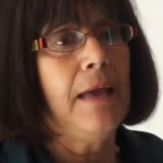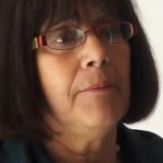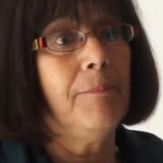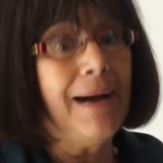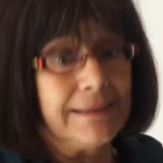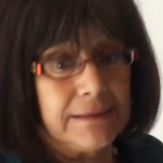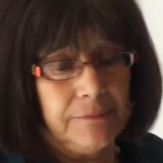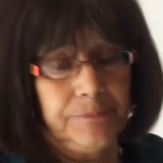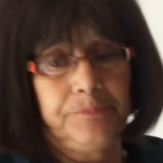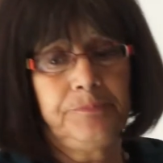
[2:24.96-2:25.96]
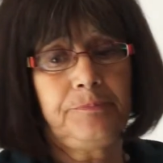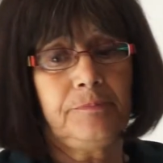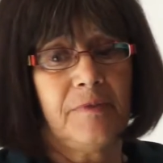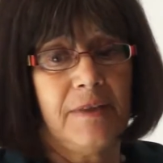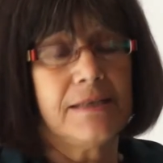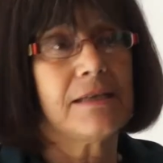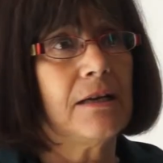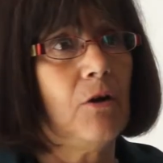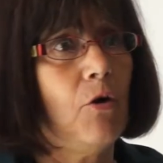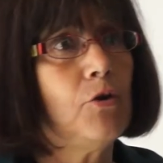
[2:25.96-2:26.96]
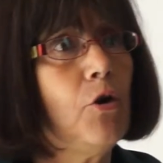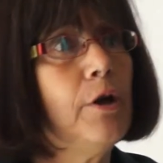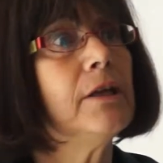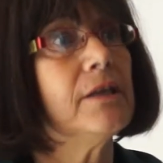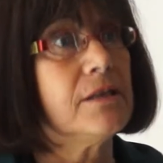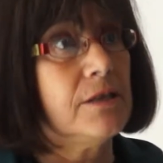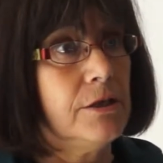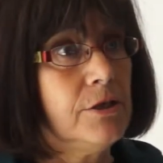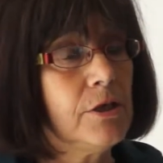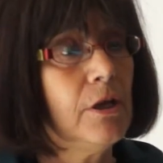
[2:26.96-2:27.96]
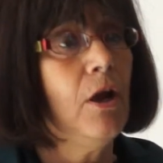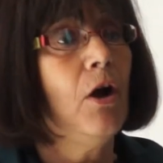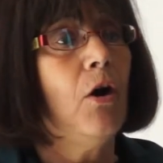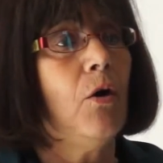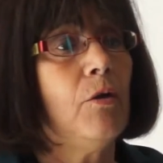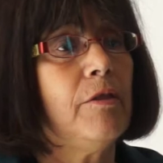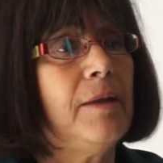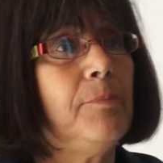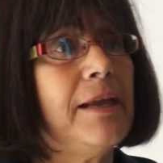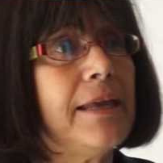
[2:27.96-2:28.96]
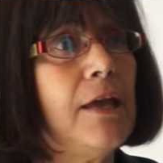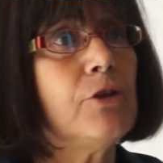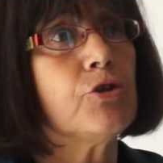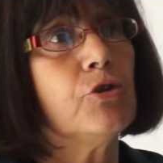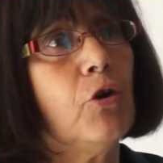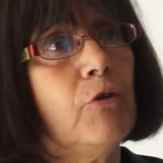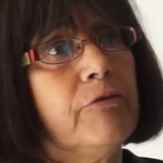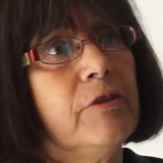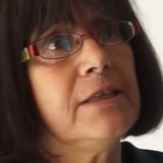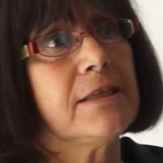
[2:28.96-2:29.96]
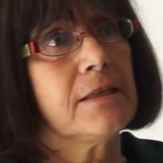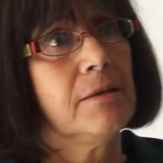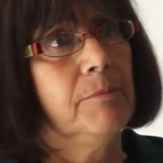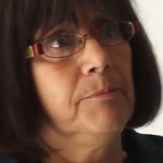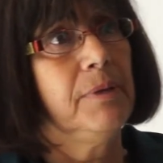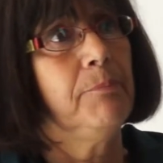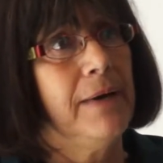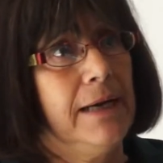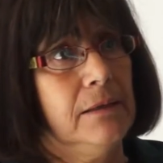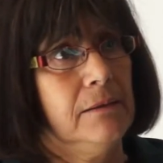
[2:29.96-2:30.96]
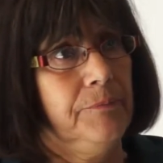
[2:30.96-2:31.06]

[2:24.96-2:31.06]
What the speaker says: But there is ongoing research on the implication of this PPAR